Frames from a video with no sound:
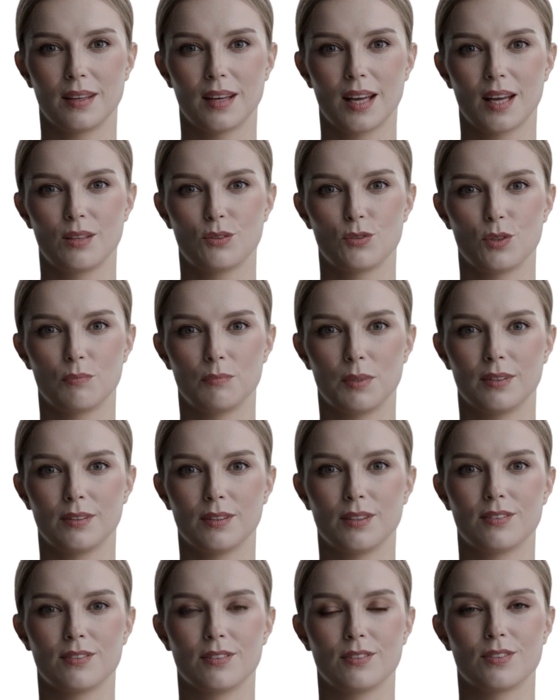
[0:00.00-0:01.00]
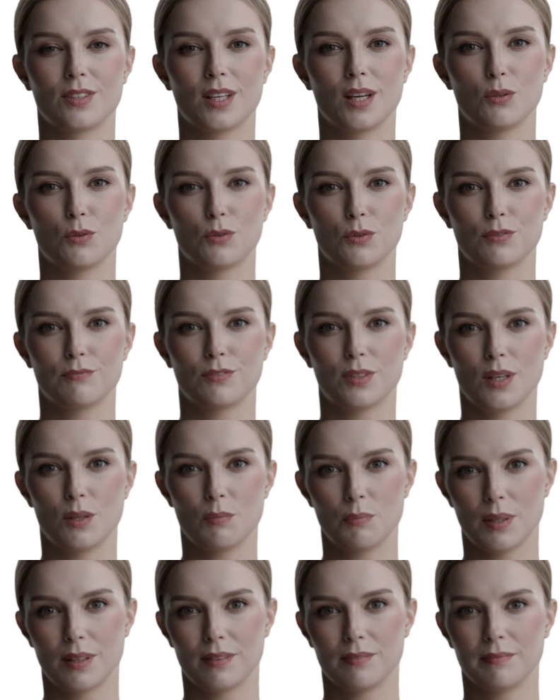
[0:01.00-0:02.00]
and your ability to sell or
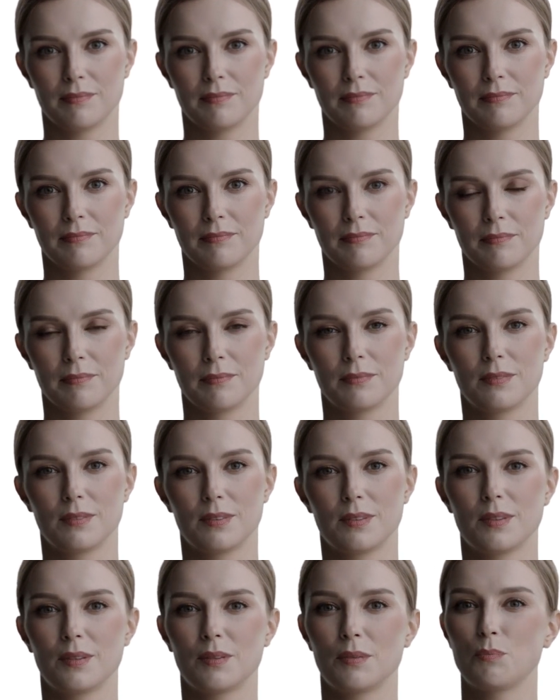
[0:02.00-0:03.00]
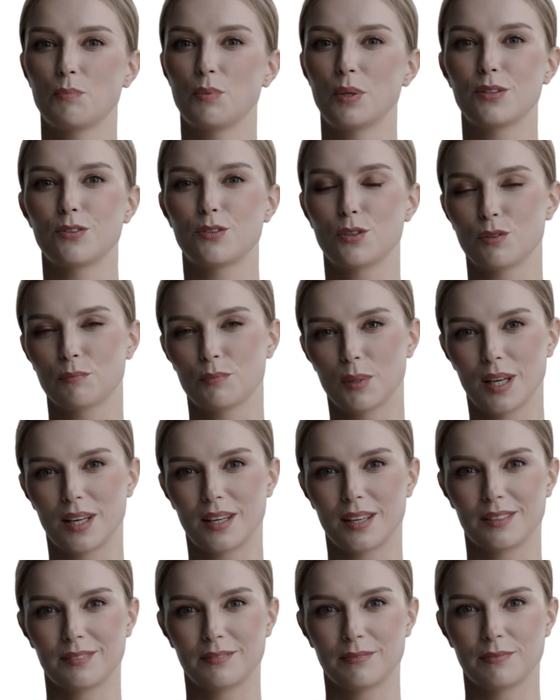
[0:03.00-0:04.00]
develop it. Whether you're
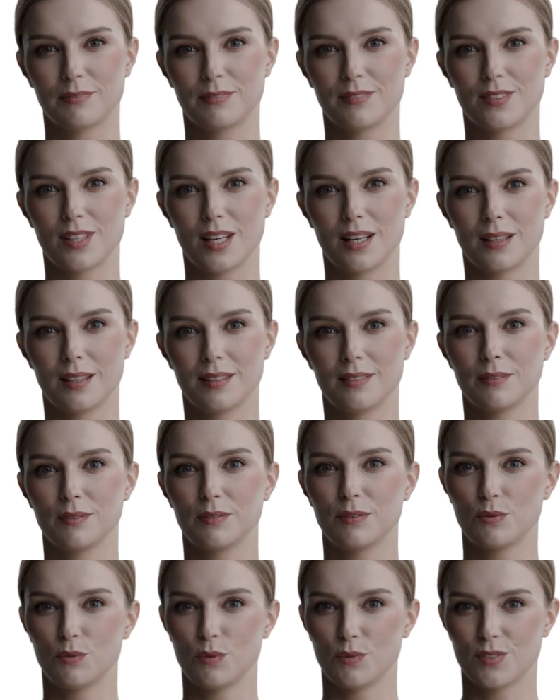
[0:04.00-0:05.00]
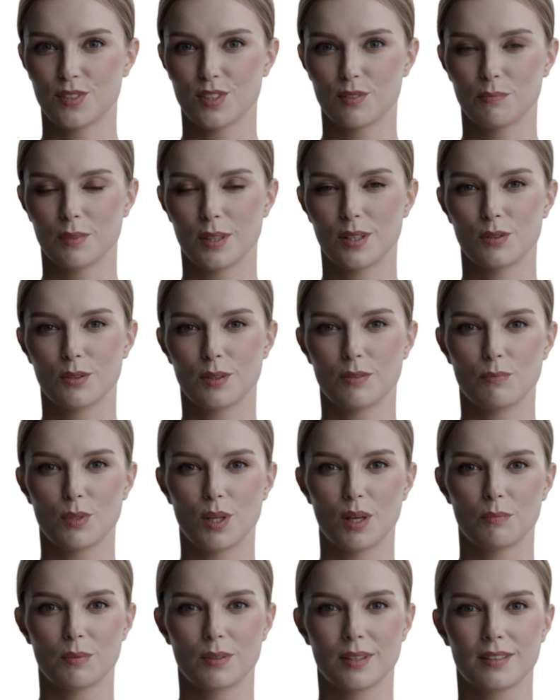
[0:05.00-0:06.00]
buying, selling, or simply owning
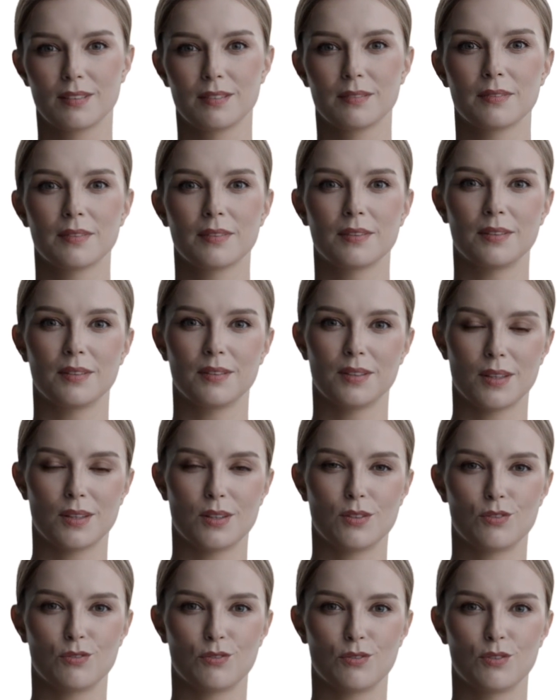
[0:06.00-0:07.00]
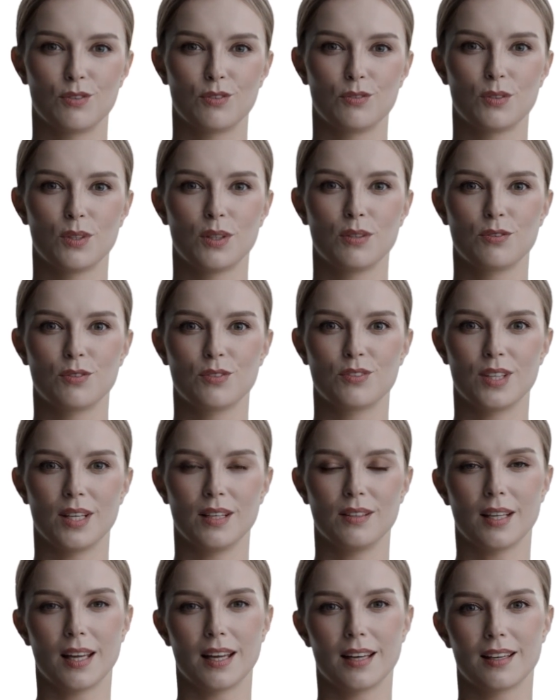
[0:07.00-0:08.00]
property, it's crucial to
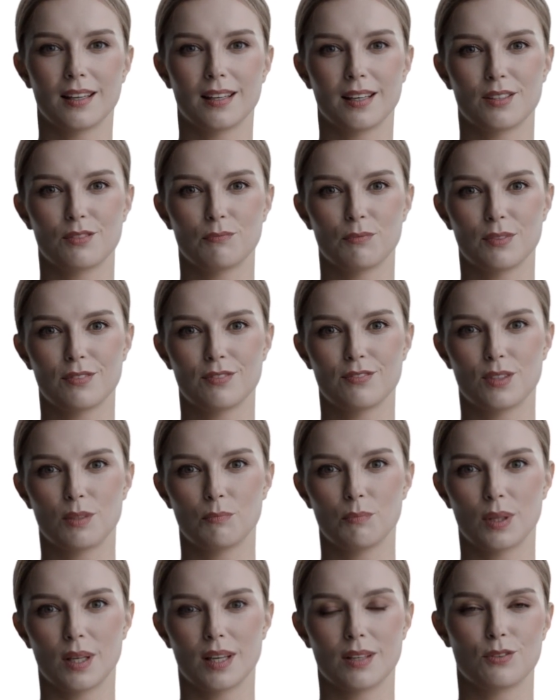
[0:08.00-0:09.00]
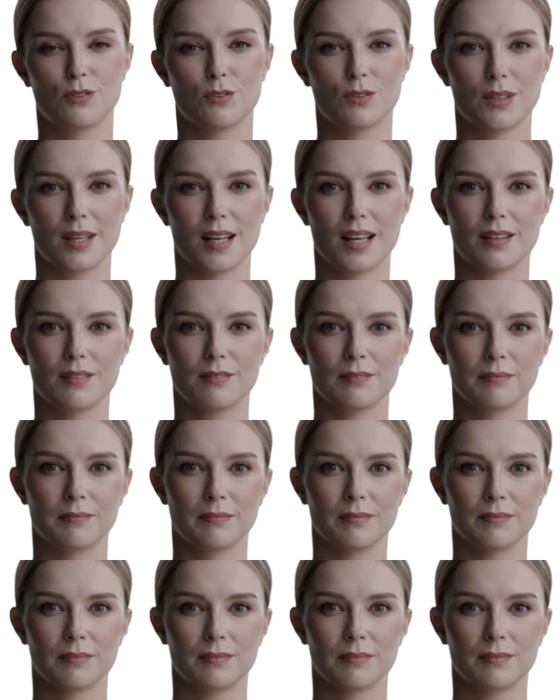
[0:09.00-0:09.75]
understand any easements that apply to your land.